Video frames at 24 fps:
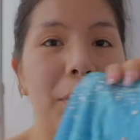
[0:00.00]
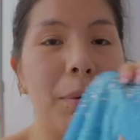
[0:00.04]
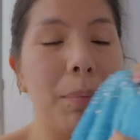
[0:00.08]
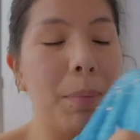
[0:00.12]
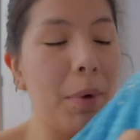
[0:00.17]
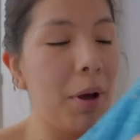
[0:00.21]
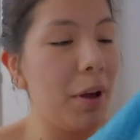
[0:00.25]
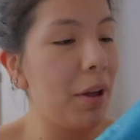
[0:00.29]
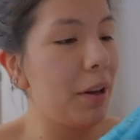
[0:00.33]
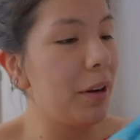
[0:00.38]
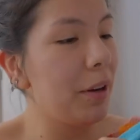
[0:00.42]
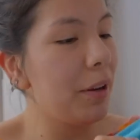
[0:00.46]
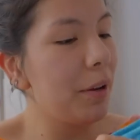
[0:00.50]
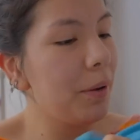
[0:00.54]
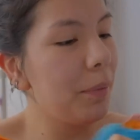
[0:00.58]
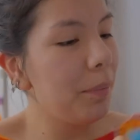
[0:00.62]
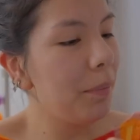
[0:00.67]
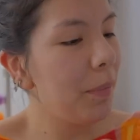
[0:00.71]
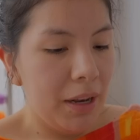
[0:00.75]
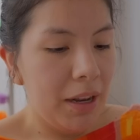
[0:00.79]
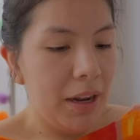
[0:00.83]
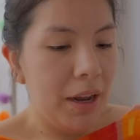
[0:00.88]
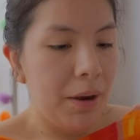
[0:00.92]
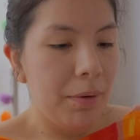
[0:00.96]
the
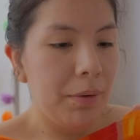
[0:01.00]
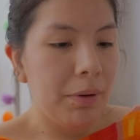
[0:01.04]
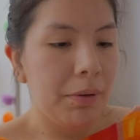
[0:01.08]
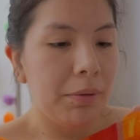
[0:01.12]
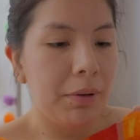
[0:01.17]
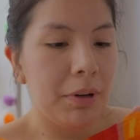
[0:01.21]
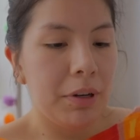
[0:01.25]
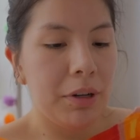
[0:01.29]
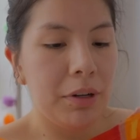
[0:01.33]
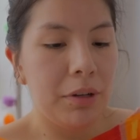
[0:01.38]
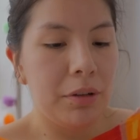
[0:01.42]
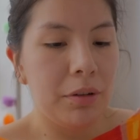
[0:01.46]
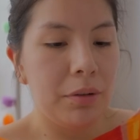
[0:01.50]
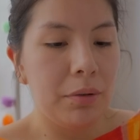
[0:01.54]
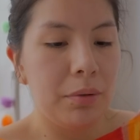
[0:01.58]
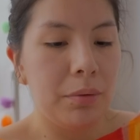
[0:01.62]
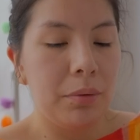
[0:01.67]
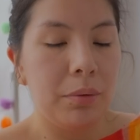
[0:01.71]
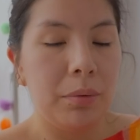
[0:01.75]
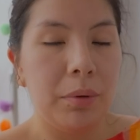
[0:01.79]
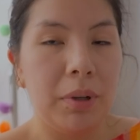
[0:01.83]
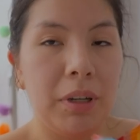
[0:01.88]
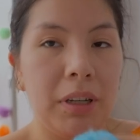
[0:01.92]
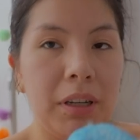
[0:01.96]
bottom. Now what I'm gonna
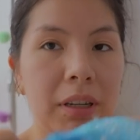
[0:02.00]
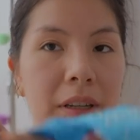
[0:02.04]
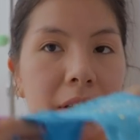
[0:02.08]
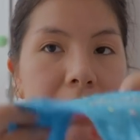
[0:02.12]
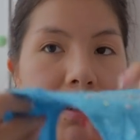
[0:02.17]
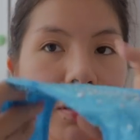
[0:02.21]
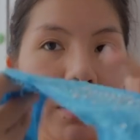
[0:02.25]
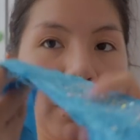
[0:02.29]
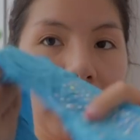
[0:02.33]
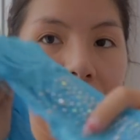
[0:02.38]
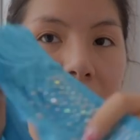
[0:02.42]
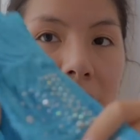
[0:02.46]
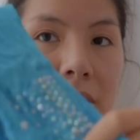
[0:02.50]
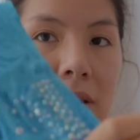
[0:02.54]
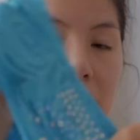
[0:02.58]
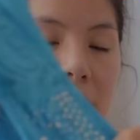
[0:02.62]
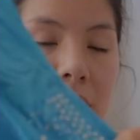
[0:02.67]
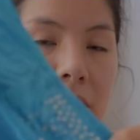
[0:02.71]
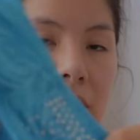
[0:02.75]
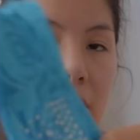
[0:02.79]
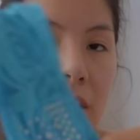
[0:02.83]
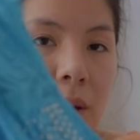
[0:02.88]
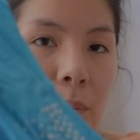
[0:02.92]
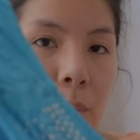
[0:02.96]
do is
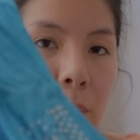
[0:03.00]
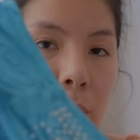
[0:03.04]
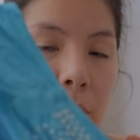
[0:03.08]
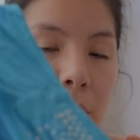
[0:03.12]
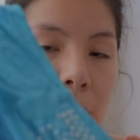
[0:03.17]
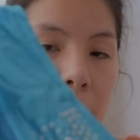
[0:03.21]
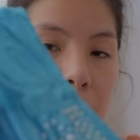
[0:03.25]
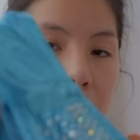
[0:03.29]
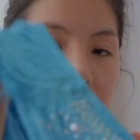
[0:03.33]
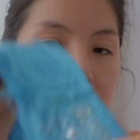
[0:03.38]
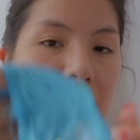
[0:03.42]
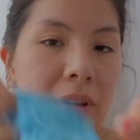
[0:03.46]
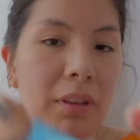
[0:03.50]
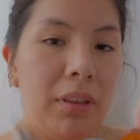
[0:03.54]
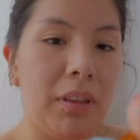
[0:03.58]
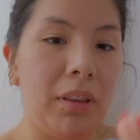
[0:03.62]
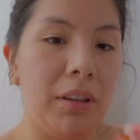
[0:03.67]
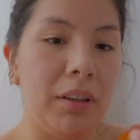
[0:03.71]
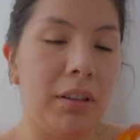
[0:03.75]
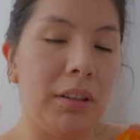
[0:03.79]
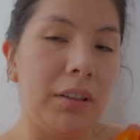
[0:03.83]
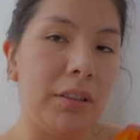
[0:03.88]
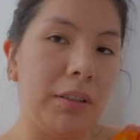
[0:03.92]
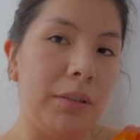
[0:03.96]
seam rip
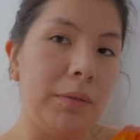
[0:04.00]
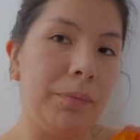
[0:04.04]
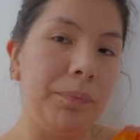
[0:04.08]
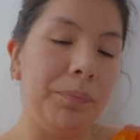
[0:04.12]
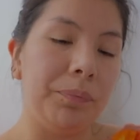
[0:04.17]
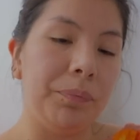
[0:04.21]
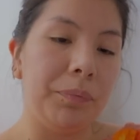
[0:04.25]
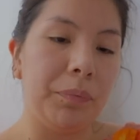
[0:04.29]
the